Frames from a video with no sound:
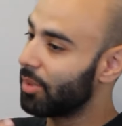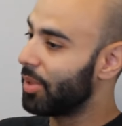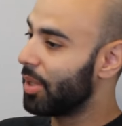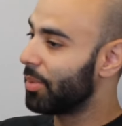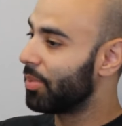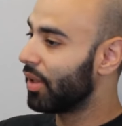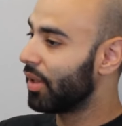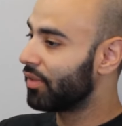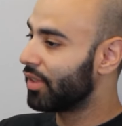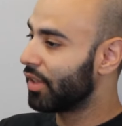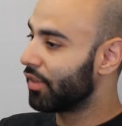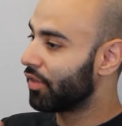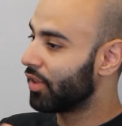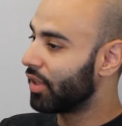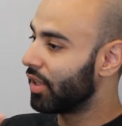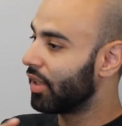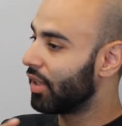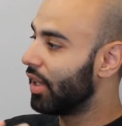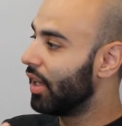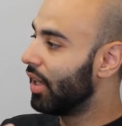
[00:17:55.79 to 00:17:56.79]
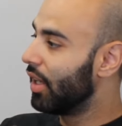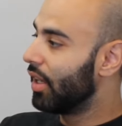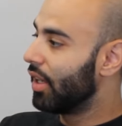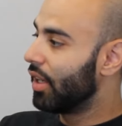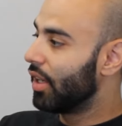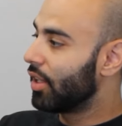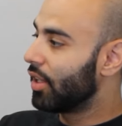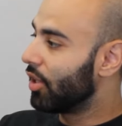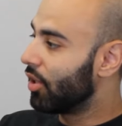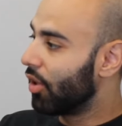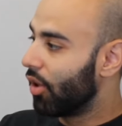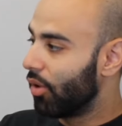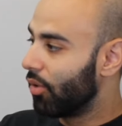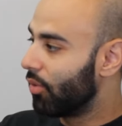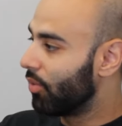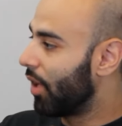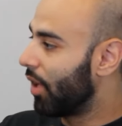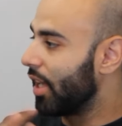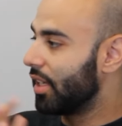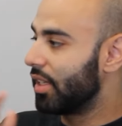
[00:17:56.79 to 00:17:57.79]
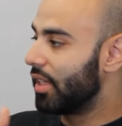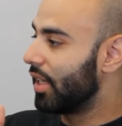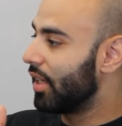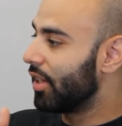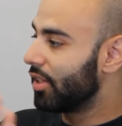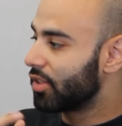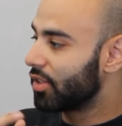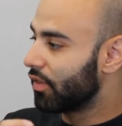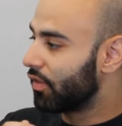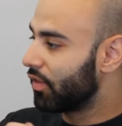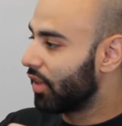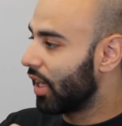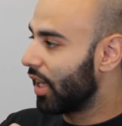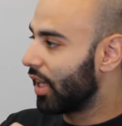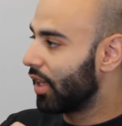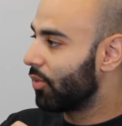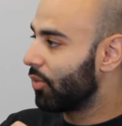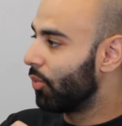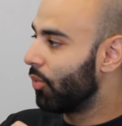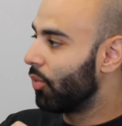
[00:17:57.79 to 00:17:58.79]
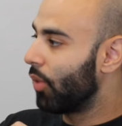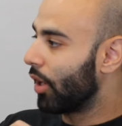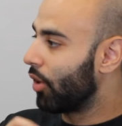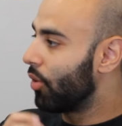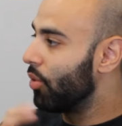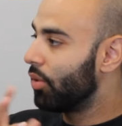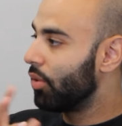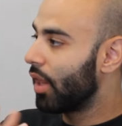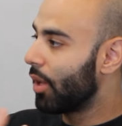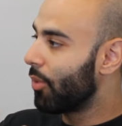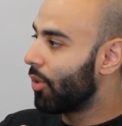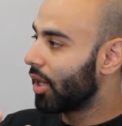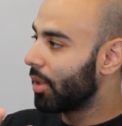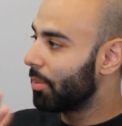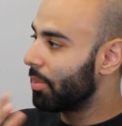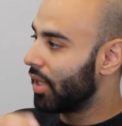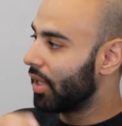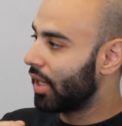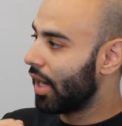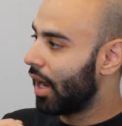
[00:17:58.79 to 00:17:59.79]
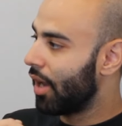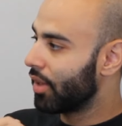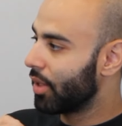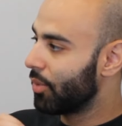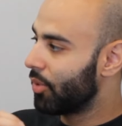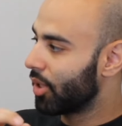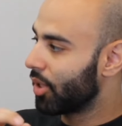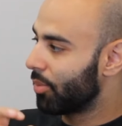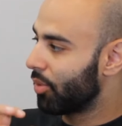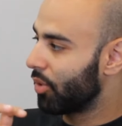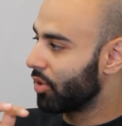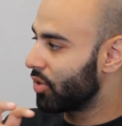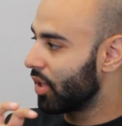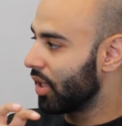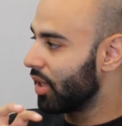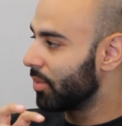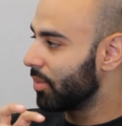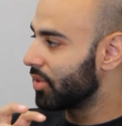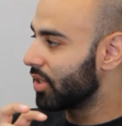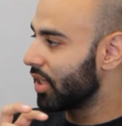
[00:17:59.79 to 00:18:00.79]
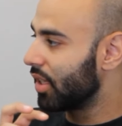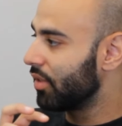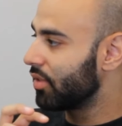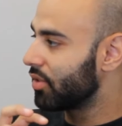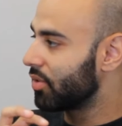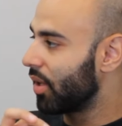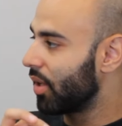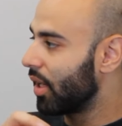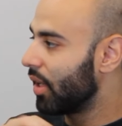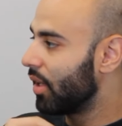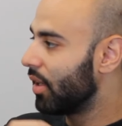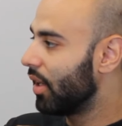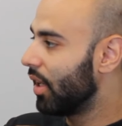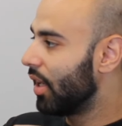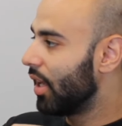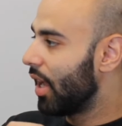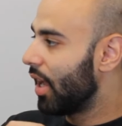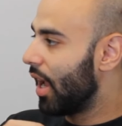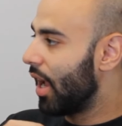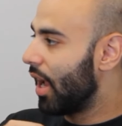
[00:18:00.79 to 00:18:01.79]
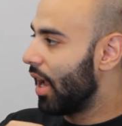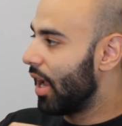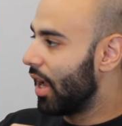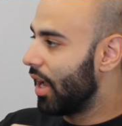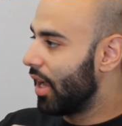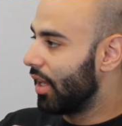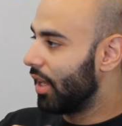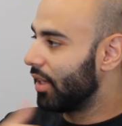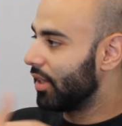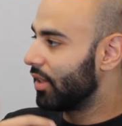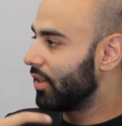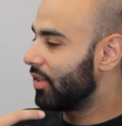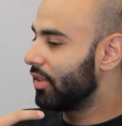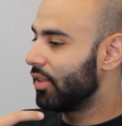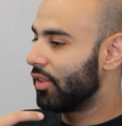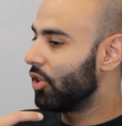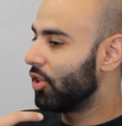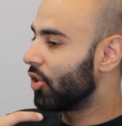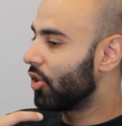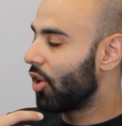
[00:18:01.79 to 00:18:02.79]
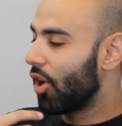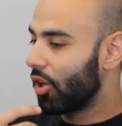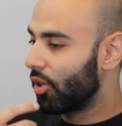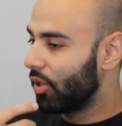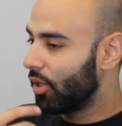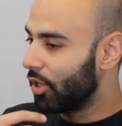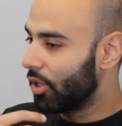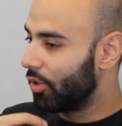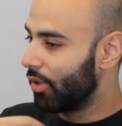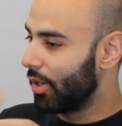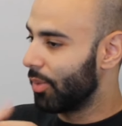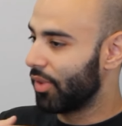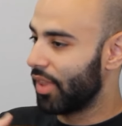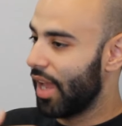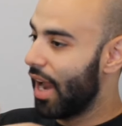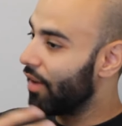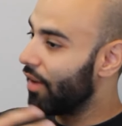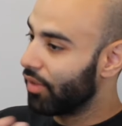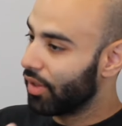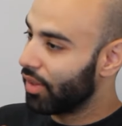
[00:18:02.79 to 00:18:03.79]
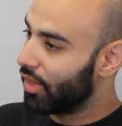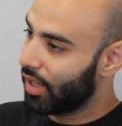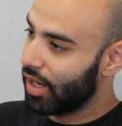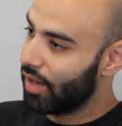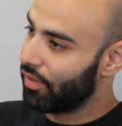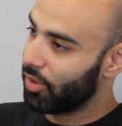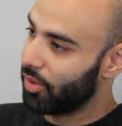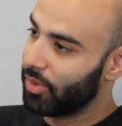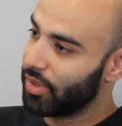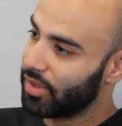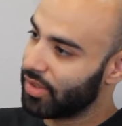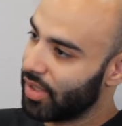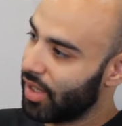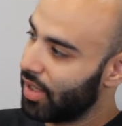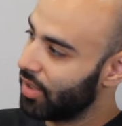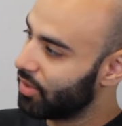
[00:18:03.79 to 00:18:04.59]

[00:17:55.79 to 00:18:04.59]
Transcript: People have different, you know, ideas of like who they want to be and how they want to portray themselves, right? And you're not going to agree with everything everyone says.